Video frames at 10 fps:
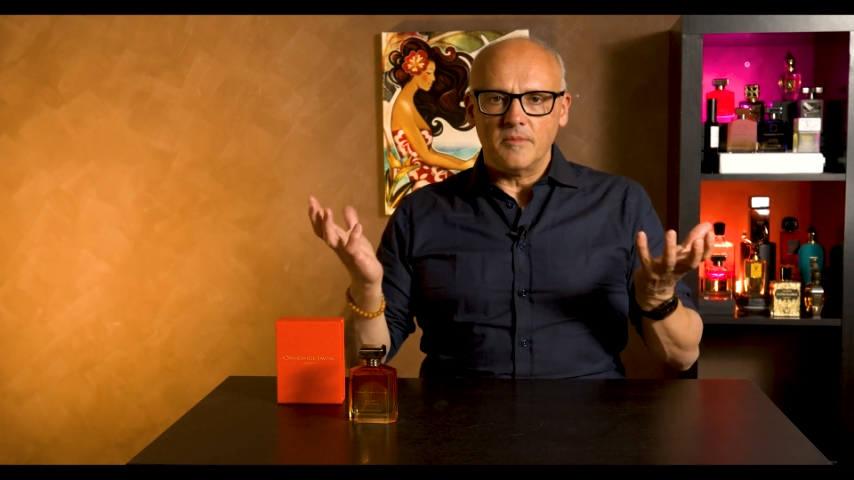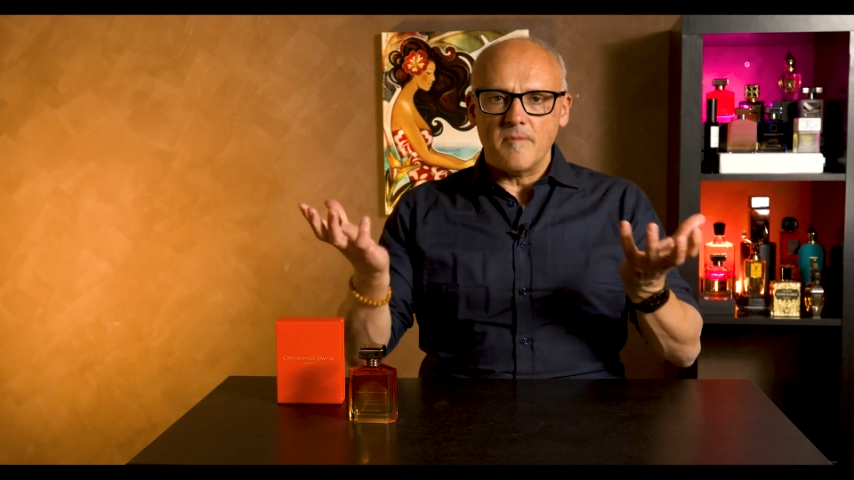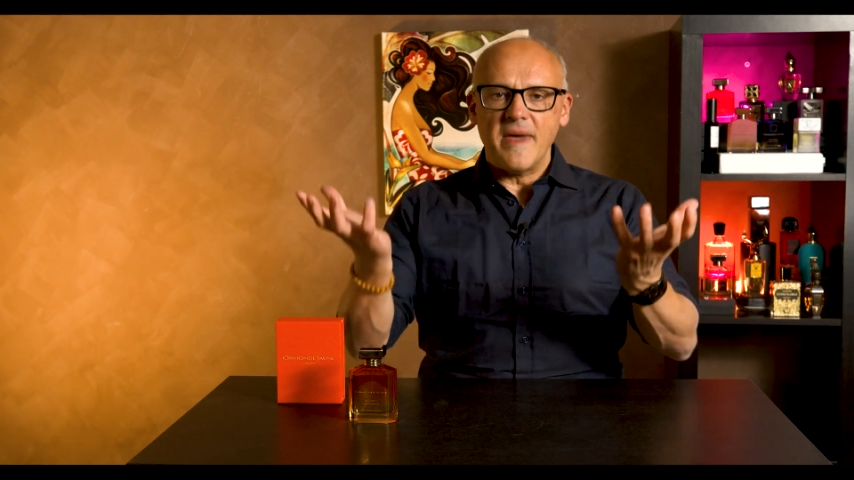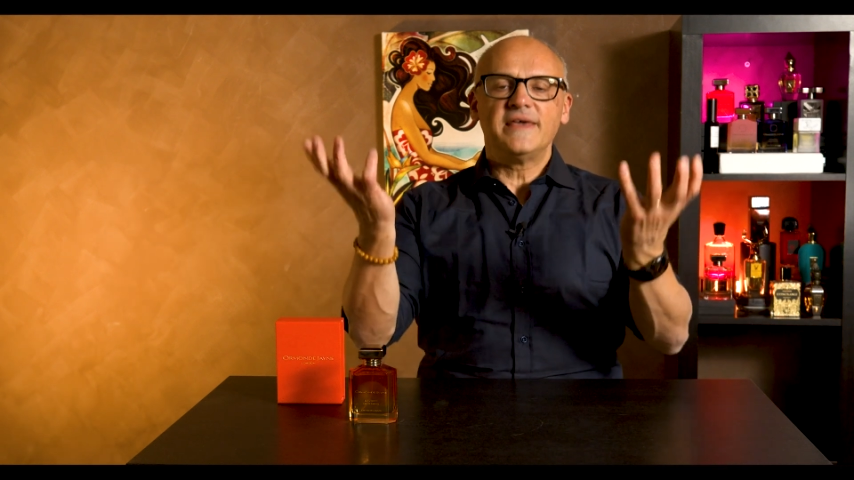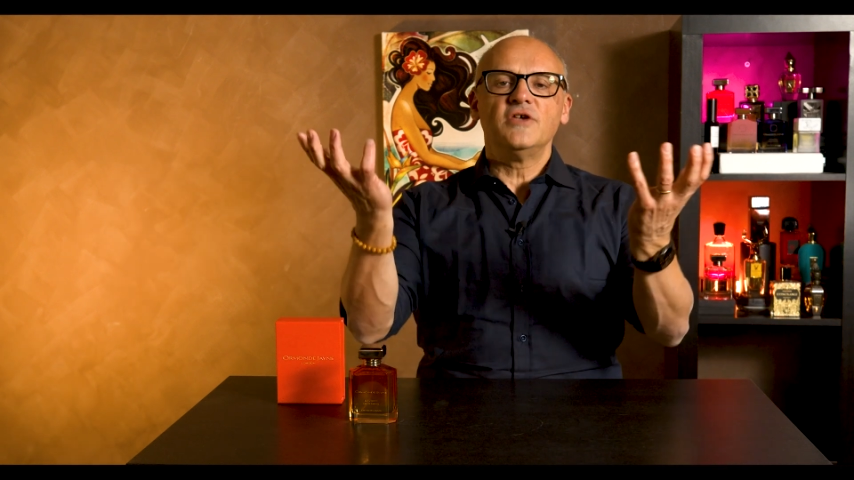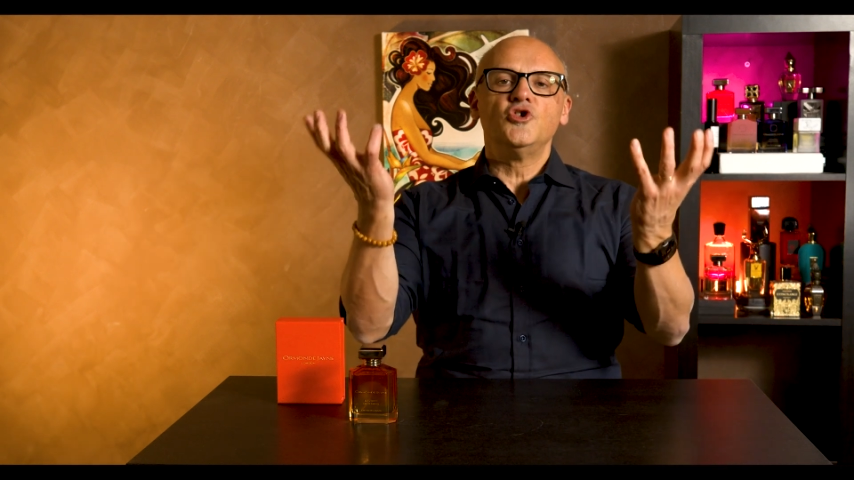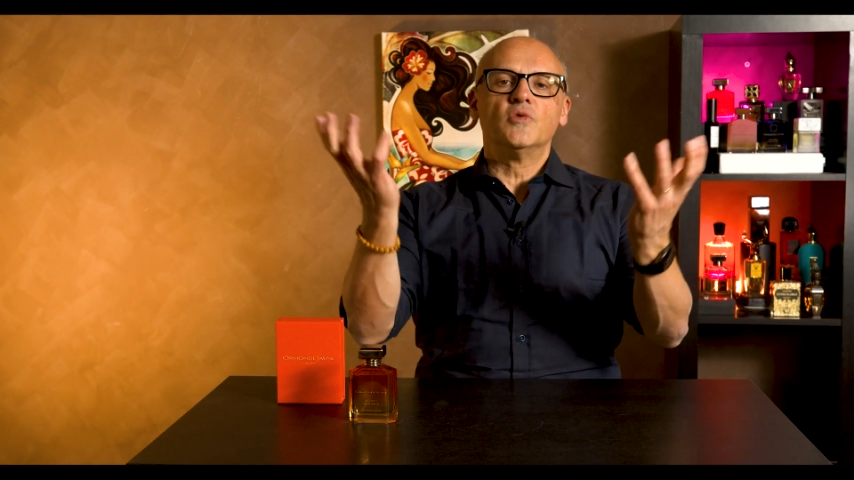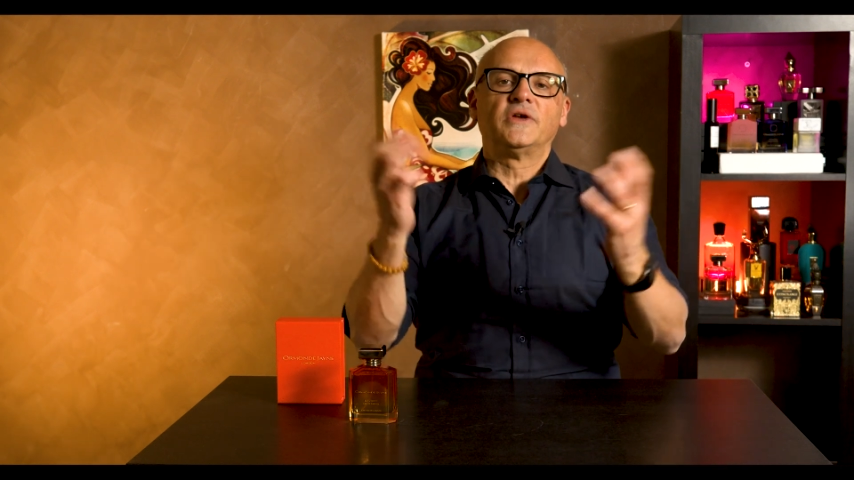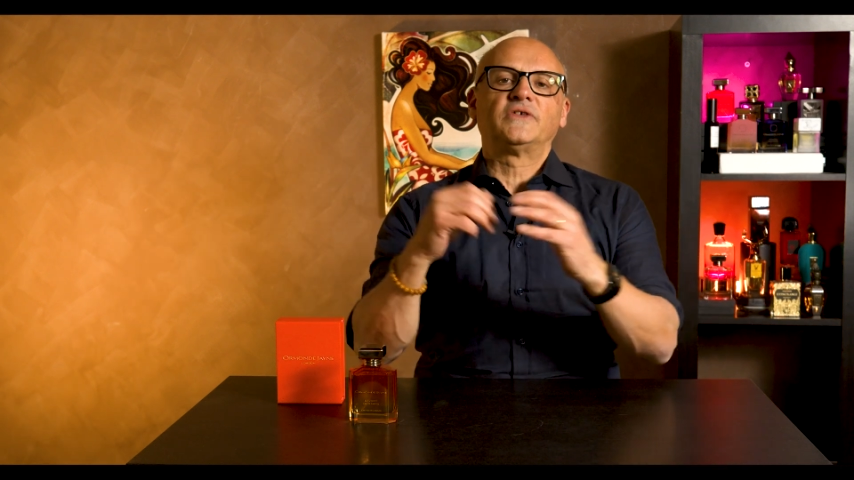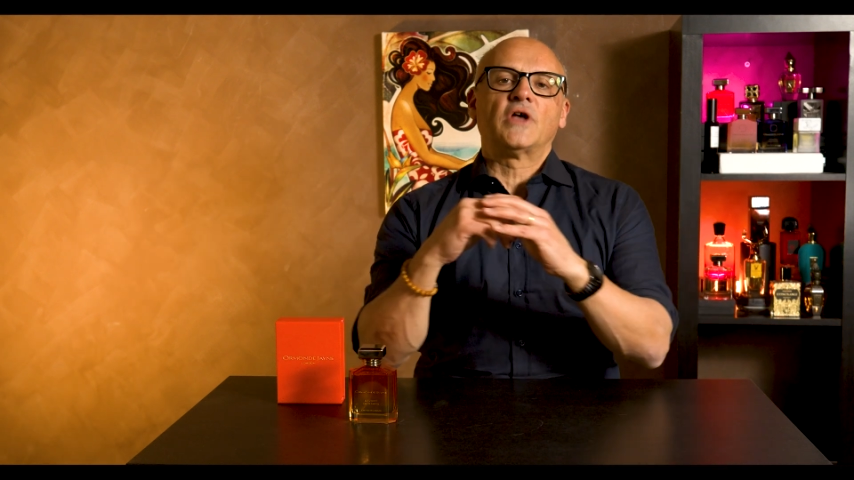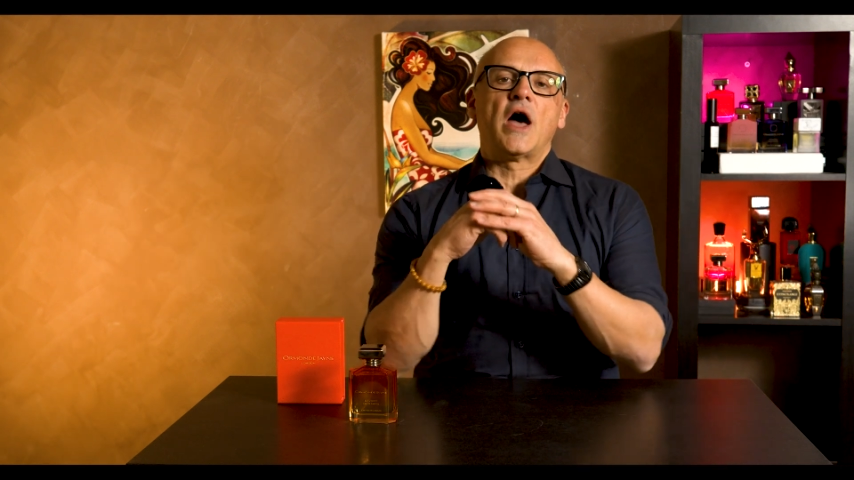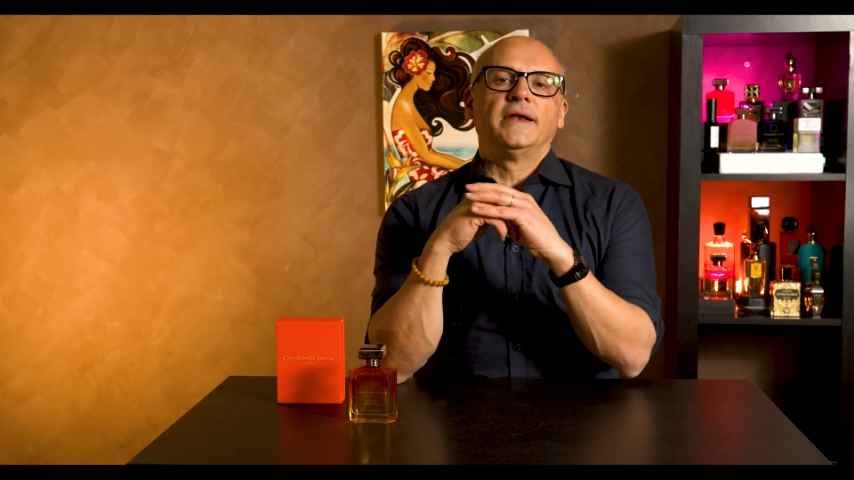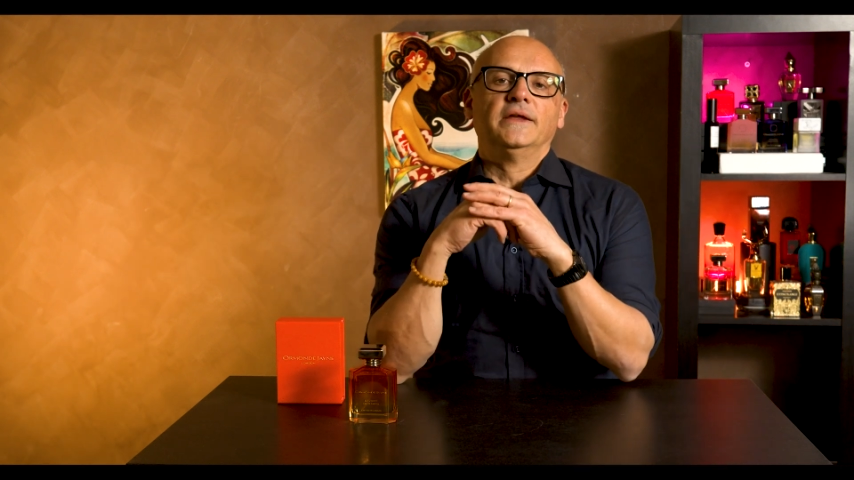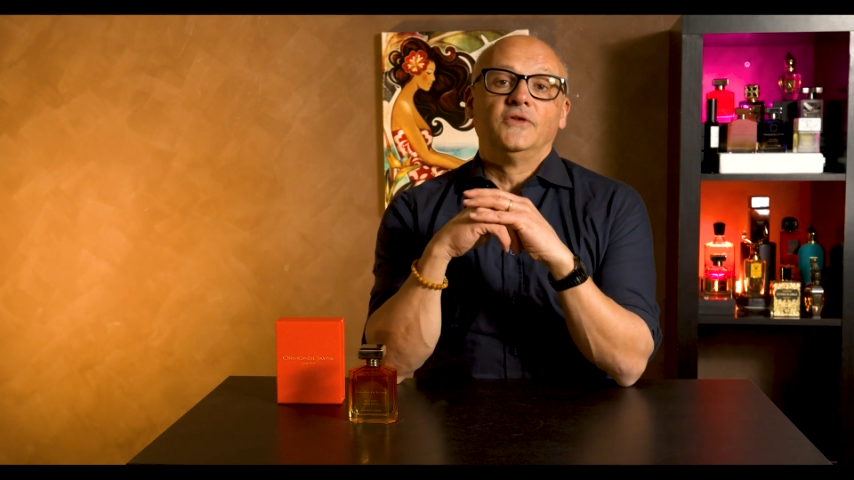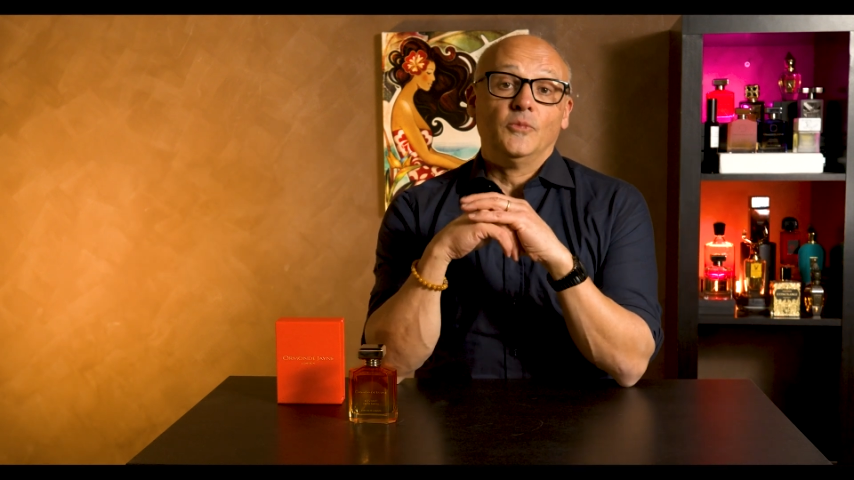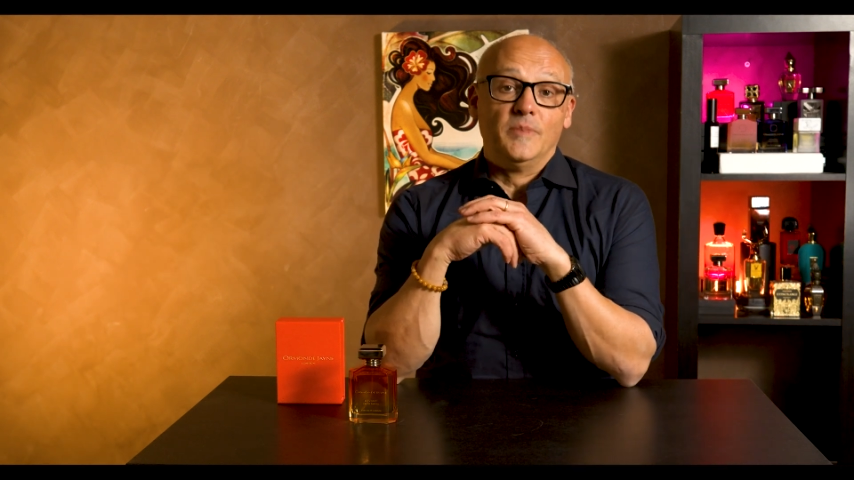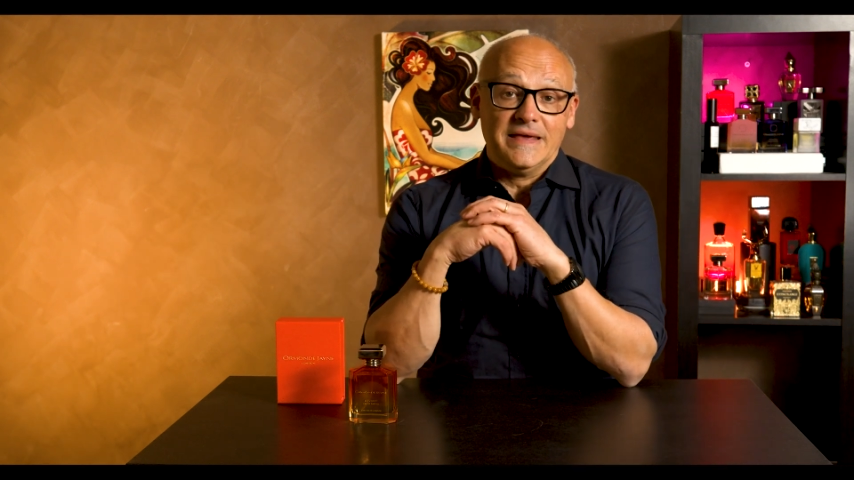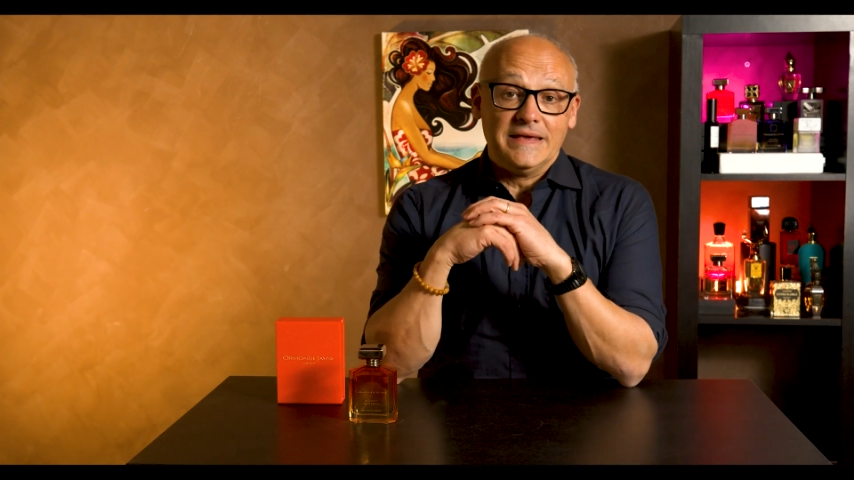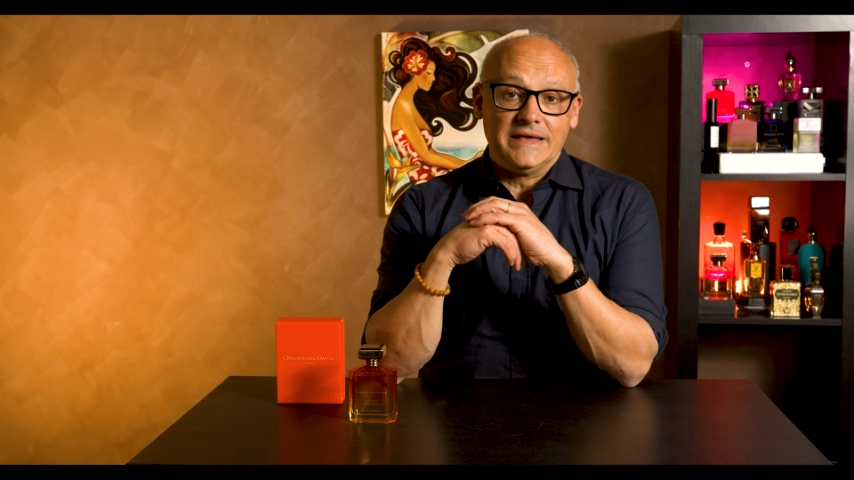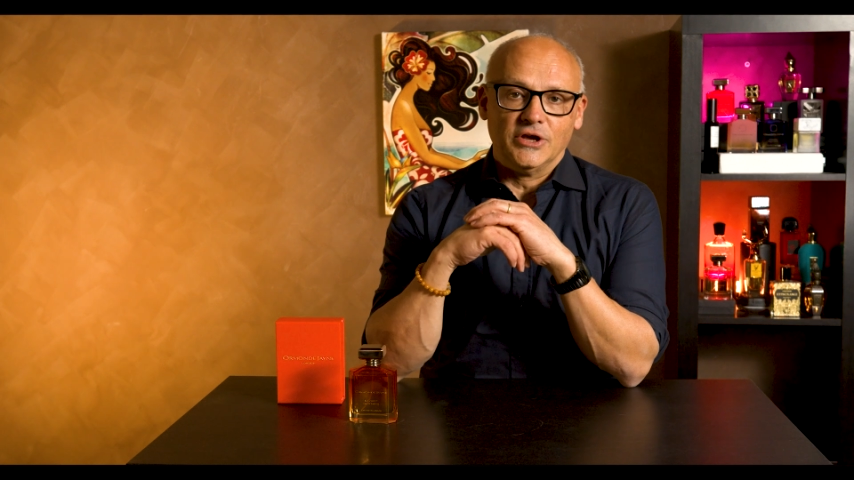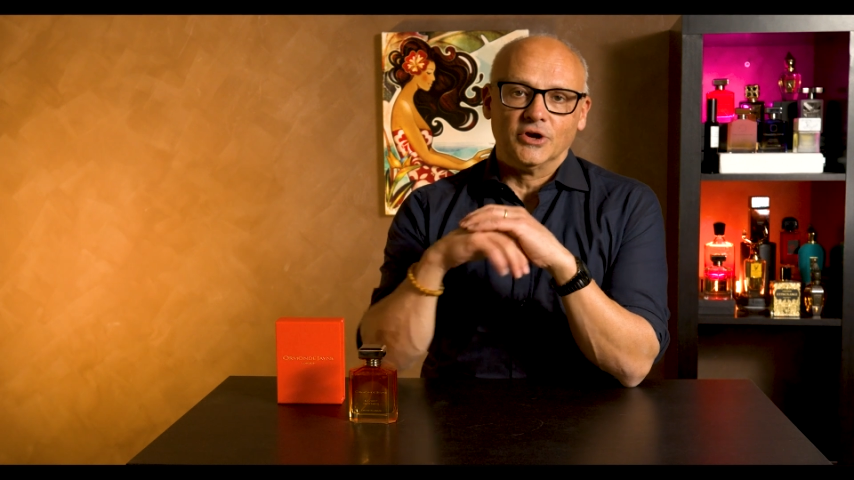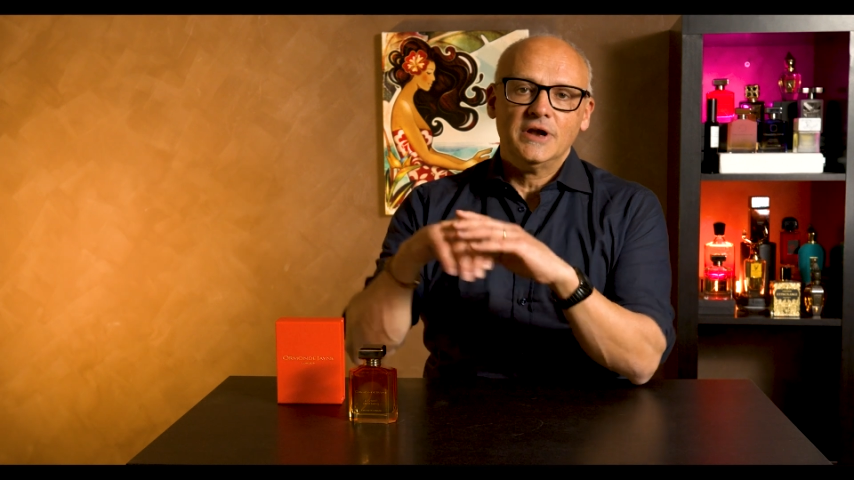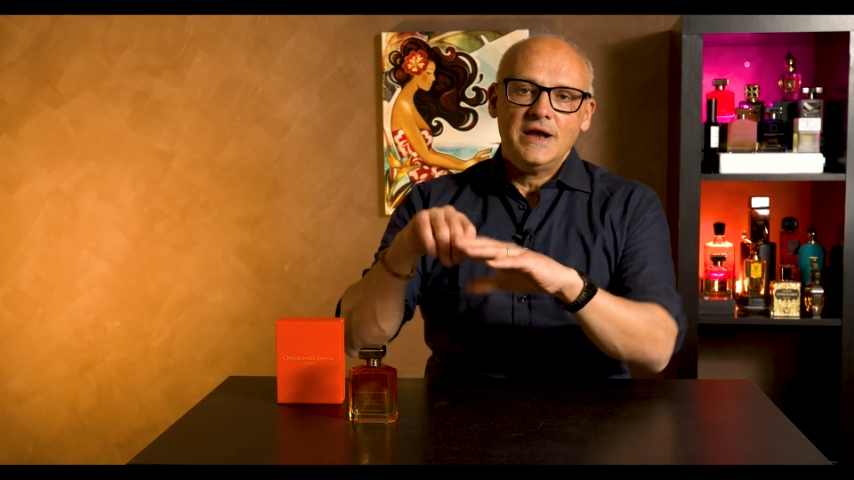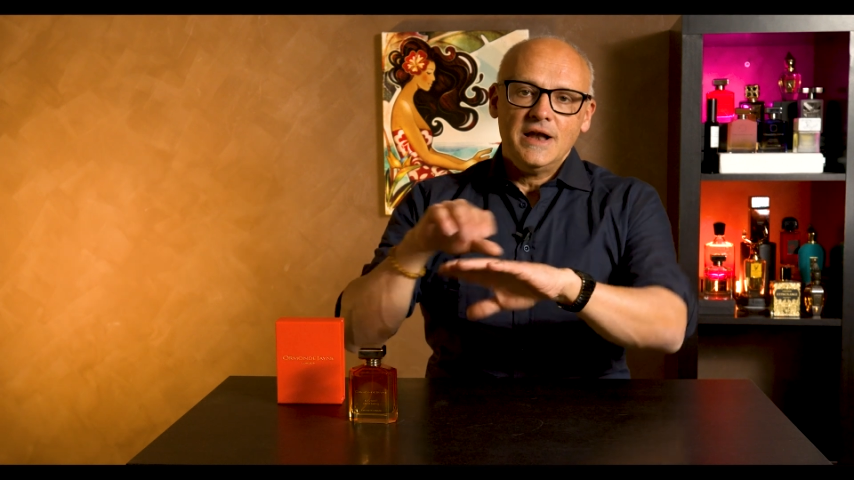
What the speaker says: making you excited to be here,